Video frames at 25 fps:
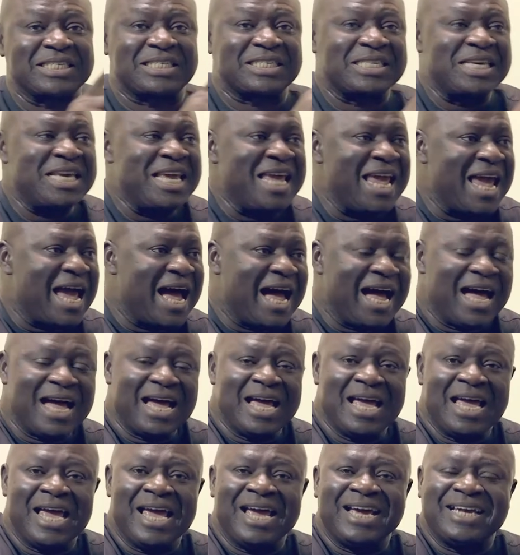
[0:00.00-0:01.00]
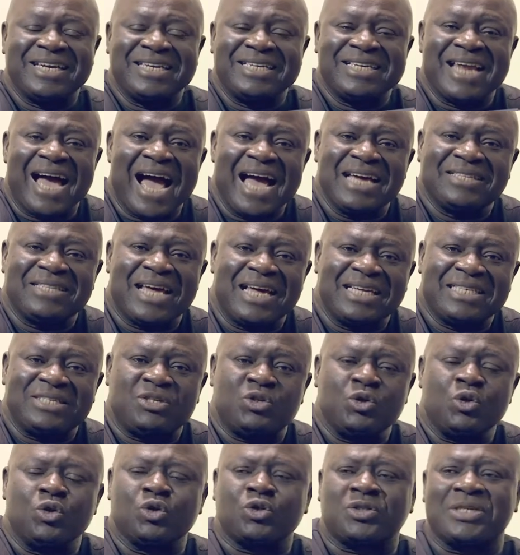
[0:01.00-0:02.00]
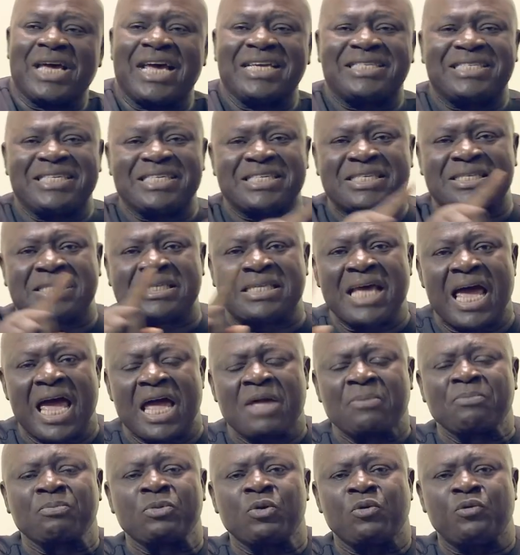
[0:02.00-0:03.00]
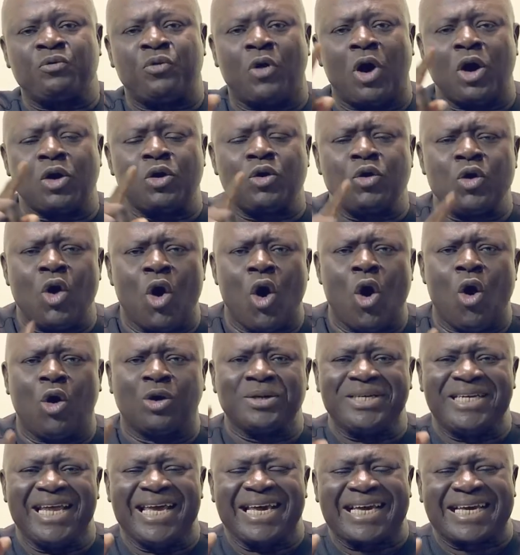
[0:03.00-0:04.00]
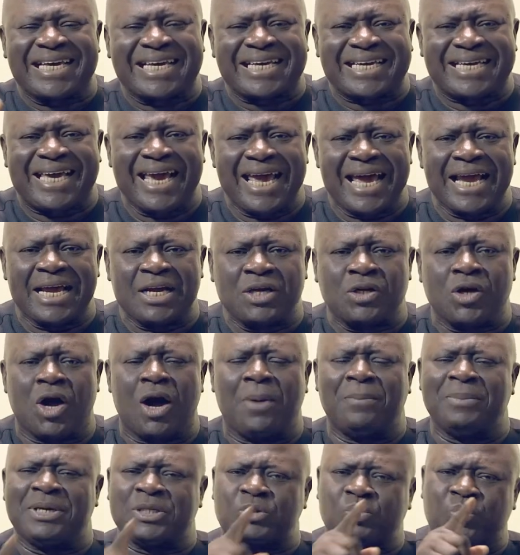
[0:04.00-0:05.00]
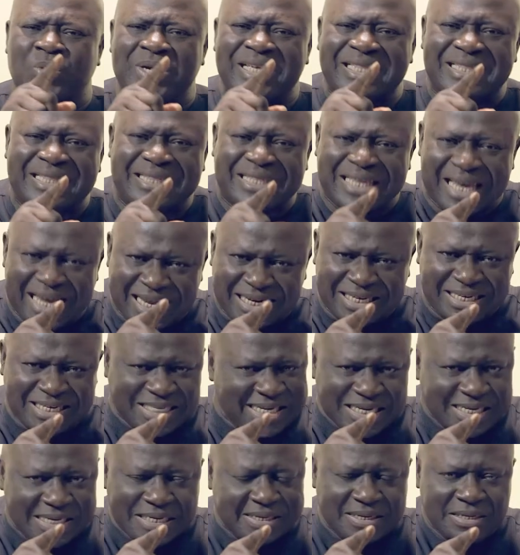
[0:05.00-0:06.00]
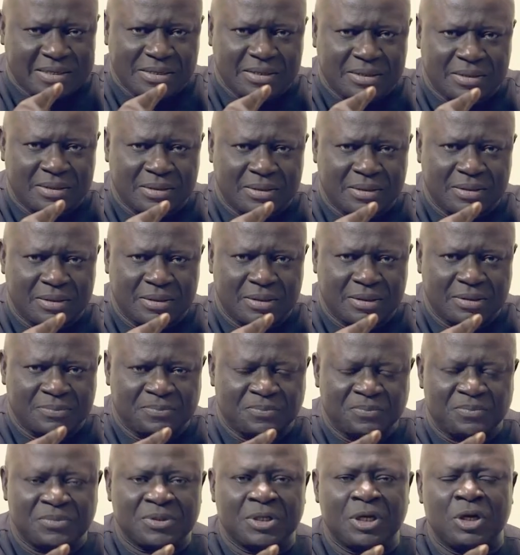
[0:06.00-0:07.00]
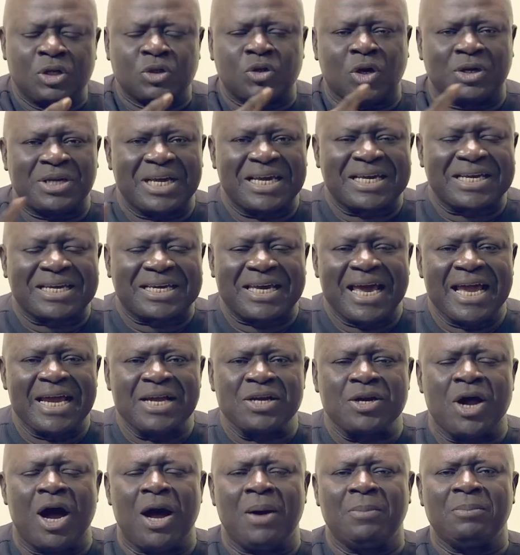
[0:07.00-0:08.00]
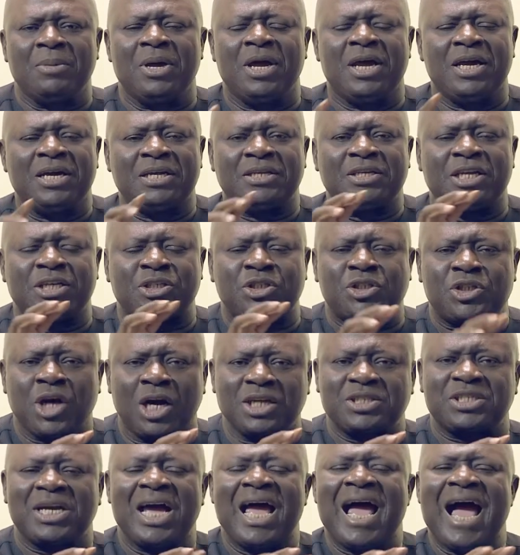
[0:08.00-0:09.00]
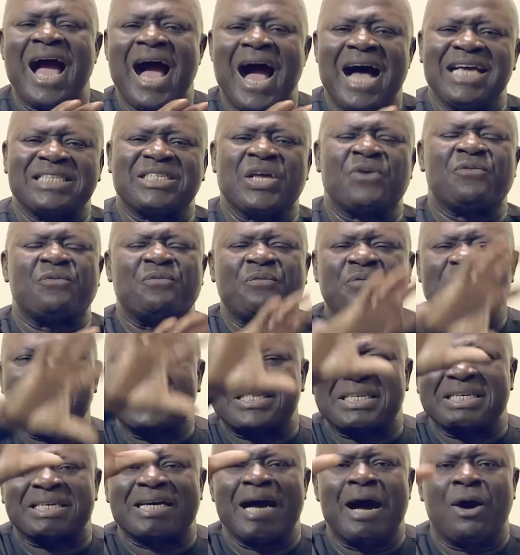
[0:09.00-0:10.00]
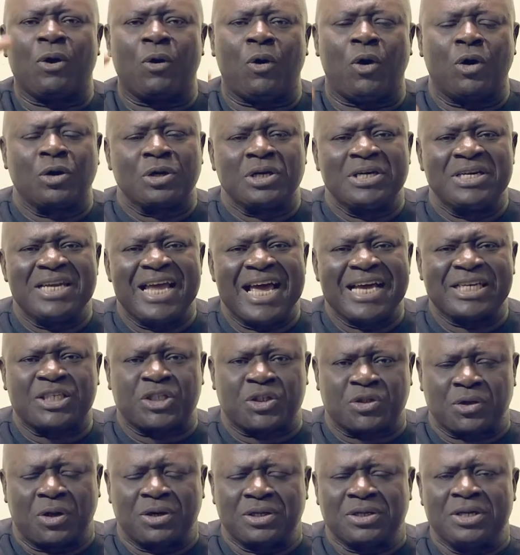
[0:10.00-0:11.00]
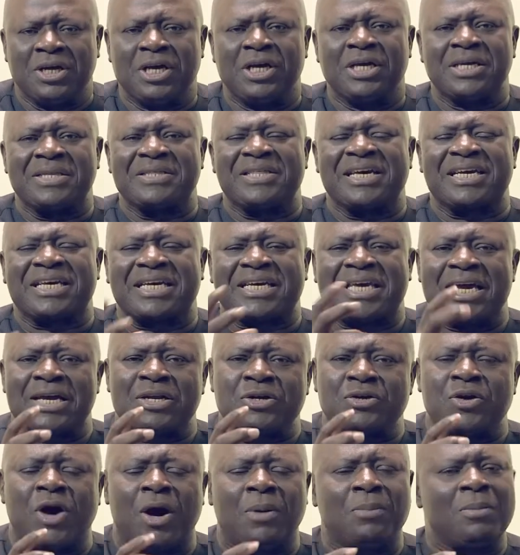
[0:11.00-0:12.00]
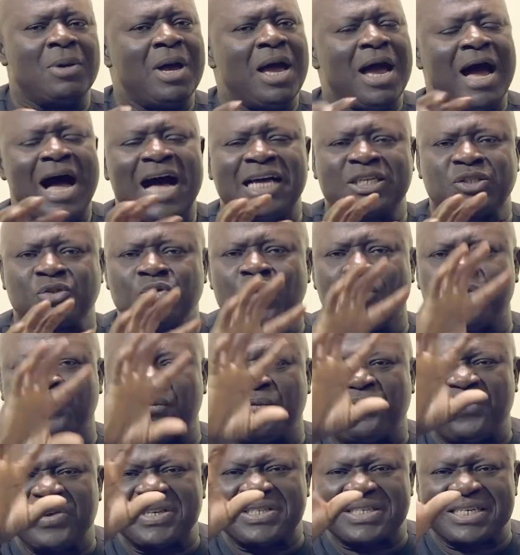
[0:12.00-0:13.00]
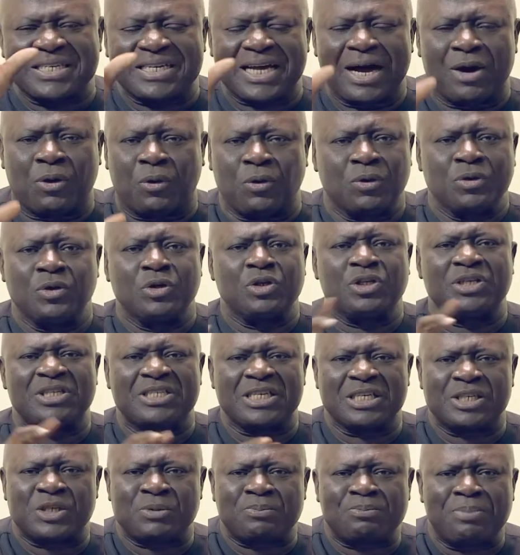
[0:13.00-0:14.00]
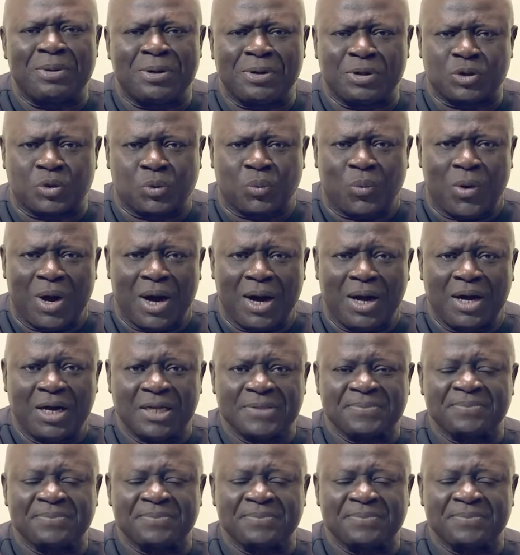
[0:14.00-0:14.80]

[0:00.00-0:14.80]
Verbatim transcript: is here, neither do you say it is there. For lo, the kingdom is within thee. So the kingdom the church has a physical connection, the kingdom has no physical connection. It's a spiritual.